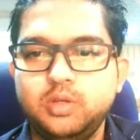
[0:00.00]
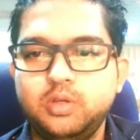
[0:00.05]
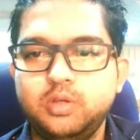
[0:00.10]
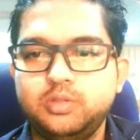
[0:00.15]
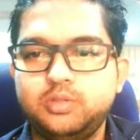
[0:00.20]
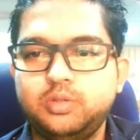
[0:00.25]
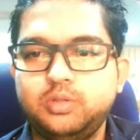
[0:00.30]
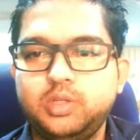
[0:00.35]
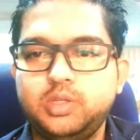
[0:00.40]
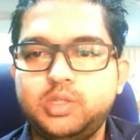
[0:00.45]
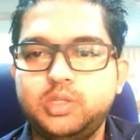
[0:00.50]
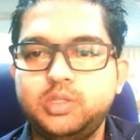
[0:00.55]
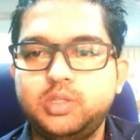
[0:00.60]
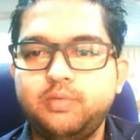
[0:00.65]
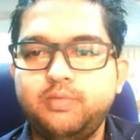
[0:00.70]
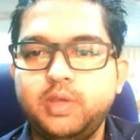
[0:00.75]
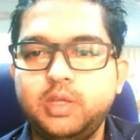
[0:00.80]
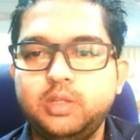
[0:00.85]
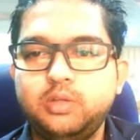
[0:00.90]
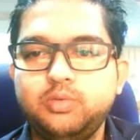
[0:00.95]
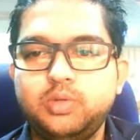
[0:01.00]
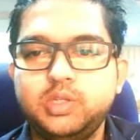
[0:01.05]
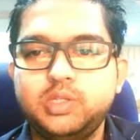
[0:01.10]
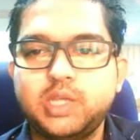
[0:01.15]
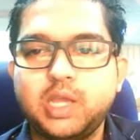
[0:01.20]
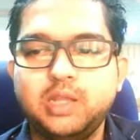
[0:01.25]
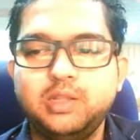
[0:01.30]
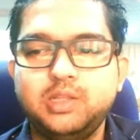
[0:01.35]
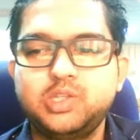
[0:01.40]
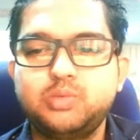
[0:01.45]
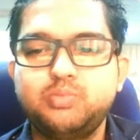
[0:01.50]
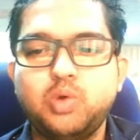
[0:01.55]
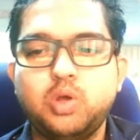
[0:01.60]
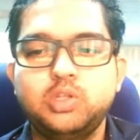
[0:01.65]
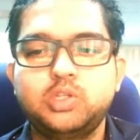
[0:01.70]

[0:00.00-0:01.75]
So this is the way to design this small